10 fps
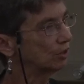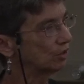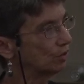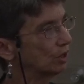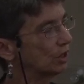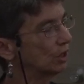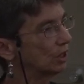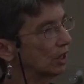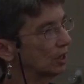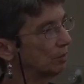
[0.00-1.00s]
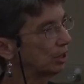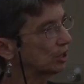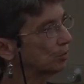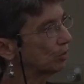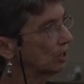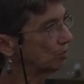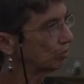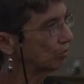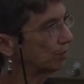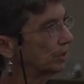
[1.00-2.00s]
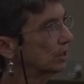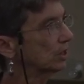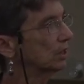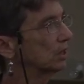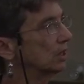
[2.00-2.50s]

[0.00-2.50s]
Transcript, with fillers: to uh, make some great improvements.